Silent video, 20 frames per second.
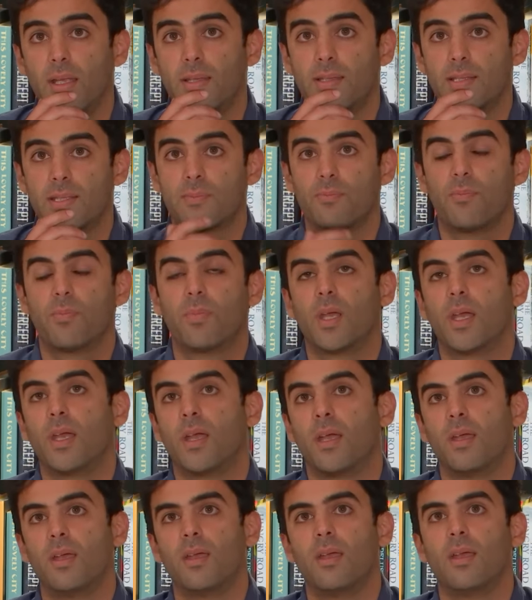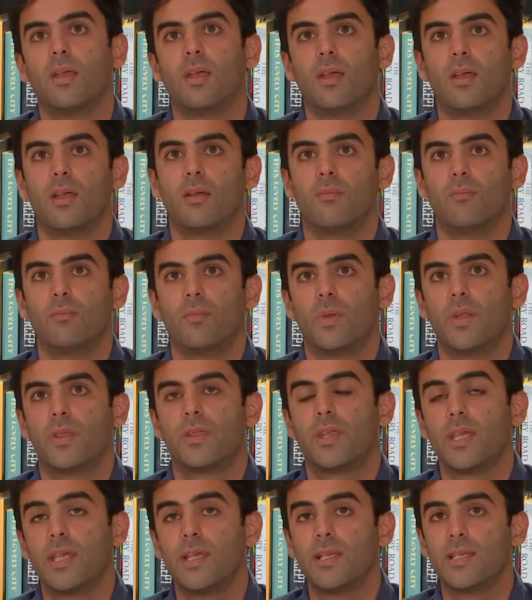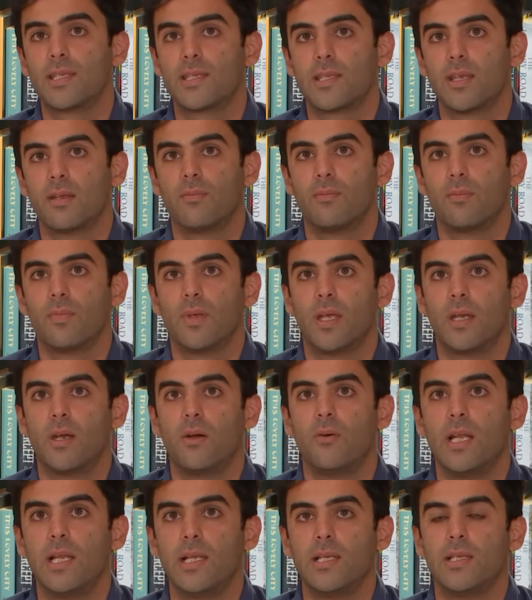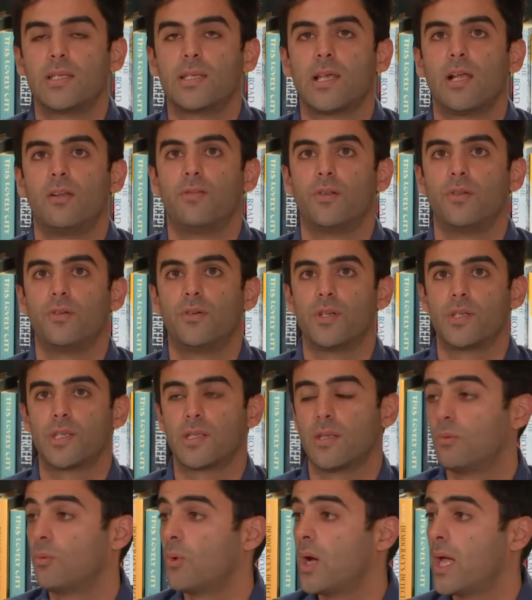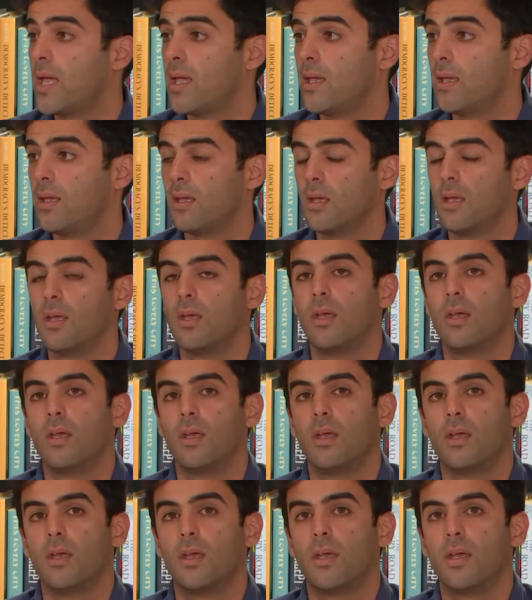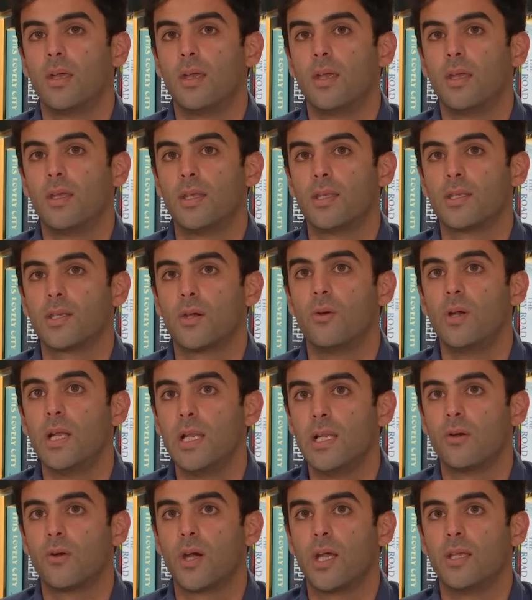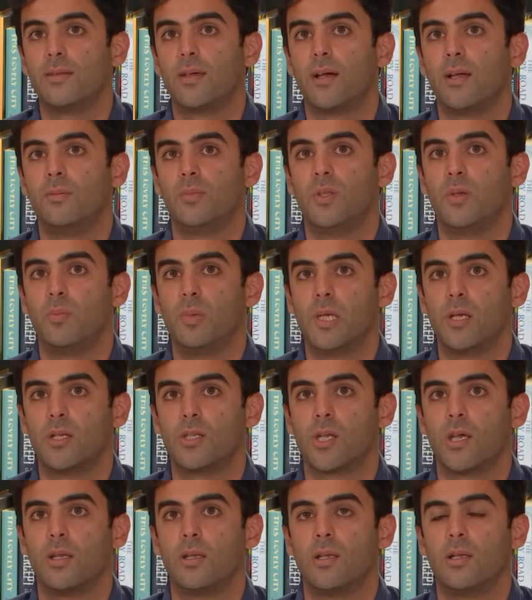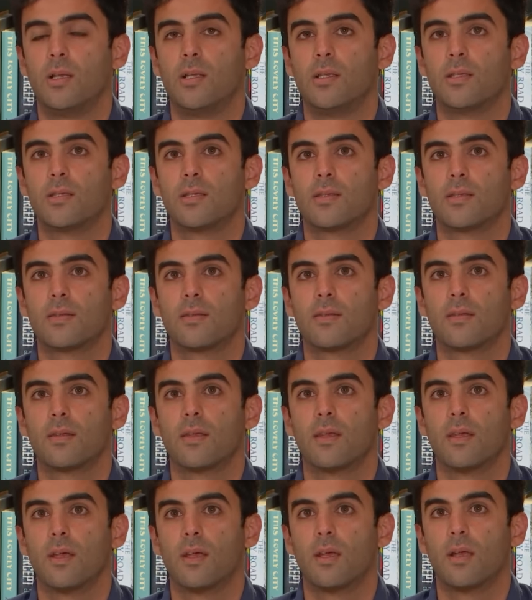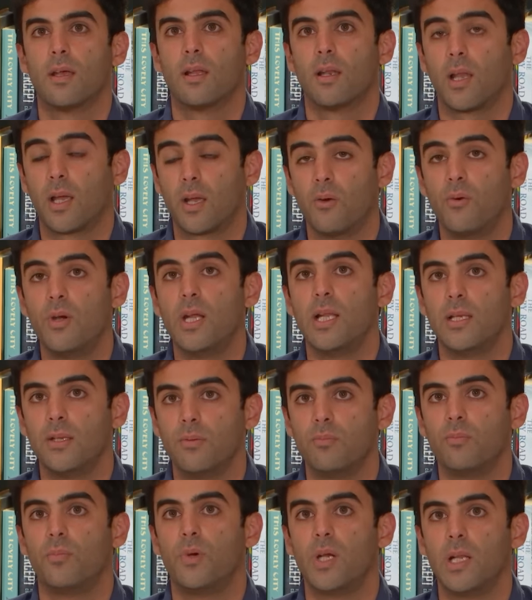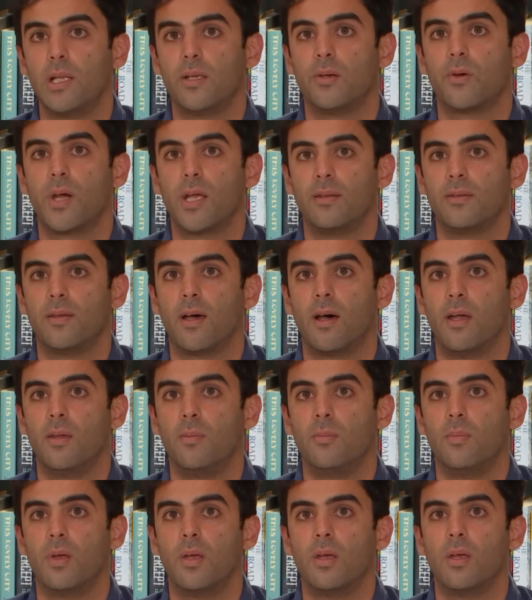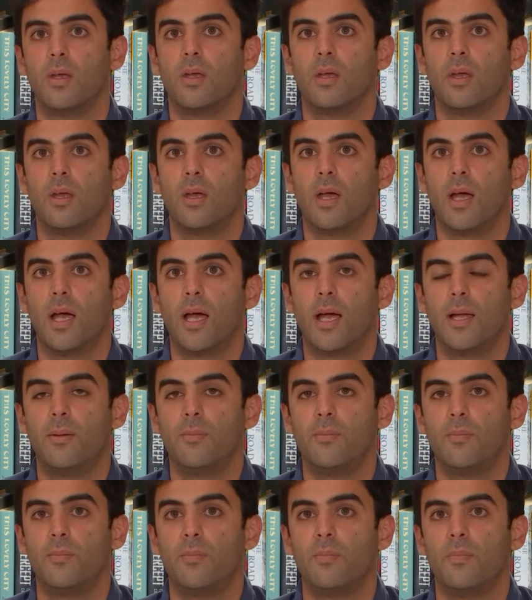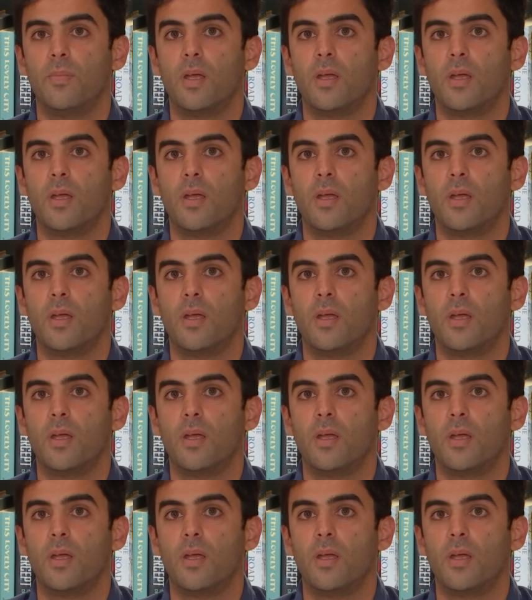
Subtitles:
it's thinking in a really self-interested way, it is a really great time to be a journalist, like a really, really great time. I